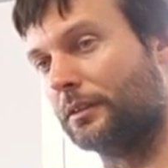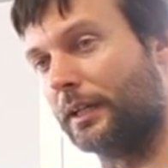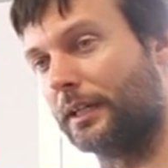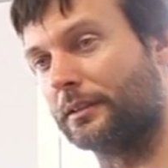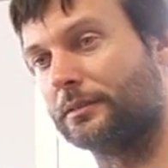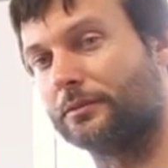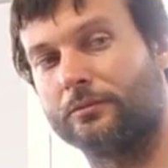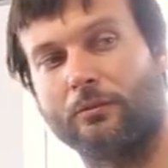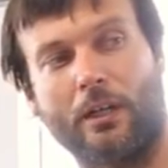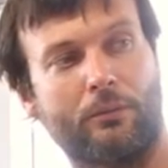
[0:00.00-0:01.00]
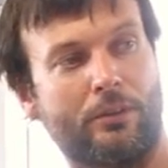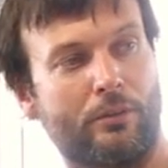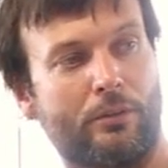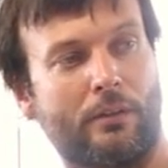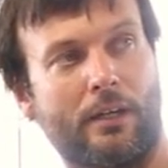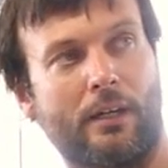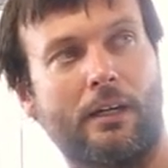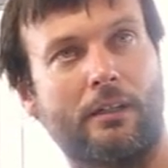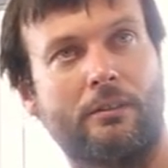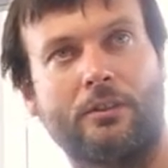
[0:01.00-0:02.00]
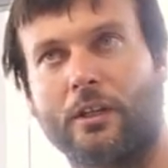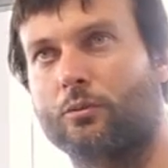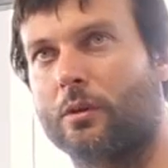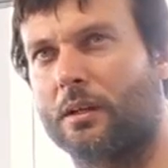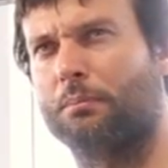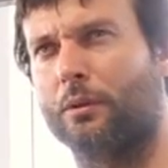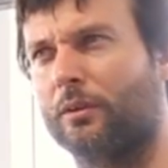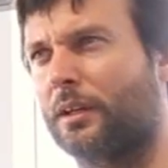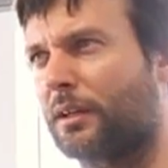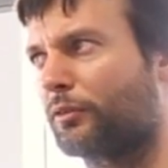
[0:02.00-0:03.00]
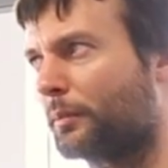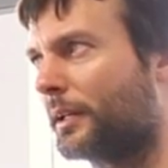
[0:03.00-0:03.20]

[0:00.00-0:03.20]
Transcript: yeah, why don't we do? You guys want to pull again for a